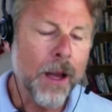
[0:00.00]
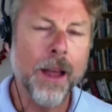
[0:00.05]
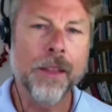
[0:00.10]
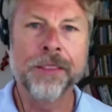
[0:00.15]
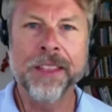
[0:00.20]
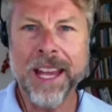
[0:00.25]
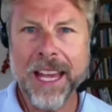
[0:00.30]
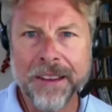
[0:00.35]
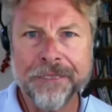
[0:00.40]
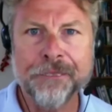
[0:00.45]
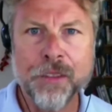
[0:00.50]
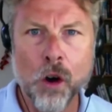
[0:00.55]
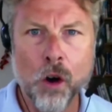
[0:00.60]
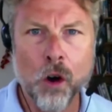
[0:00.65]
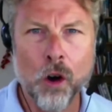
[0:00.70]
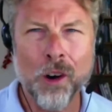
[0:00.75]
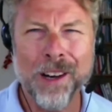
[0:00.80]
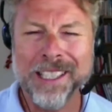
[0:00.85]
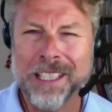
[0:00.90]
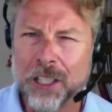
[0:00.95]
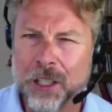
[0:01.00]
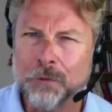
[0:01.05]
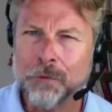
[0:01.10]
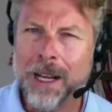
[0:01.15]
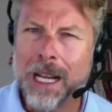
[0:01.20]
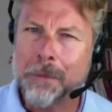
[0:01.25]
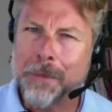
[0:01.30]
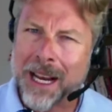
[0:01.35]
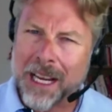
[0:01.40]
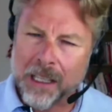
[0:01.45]
Therefore, it doesn't
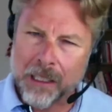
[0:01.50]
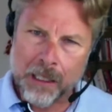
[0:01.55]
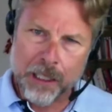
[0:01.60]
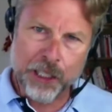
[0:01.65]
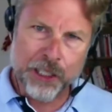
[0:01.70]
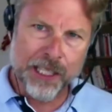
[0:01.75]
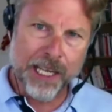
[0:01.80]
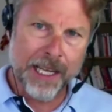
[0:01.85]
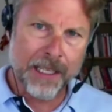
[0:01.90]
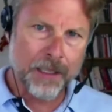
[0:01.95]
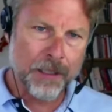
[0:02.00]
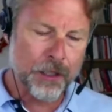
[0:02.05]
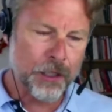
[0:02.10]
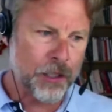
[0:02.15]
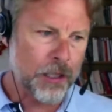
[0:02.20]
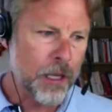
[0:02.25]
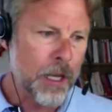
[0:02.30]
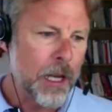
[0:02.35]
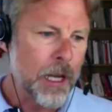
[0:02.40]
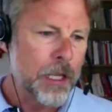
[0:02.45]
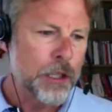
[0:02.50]
really make a lot of sense